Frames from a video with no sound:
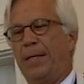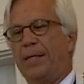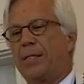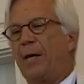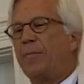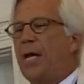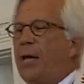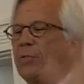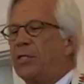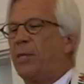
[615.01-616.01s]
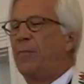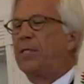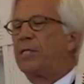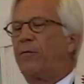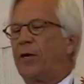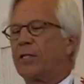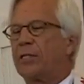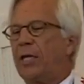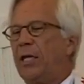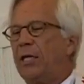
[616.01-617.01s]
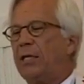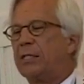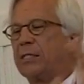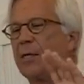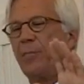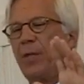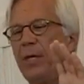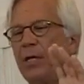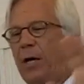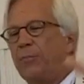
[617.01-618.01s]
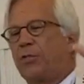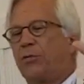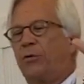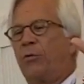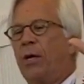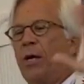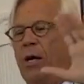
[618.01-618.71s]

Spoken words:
Sometimes in the midst of our singing, something comes through.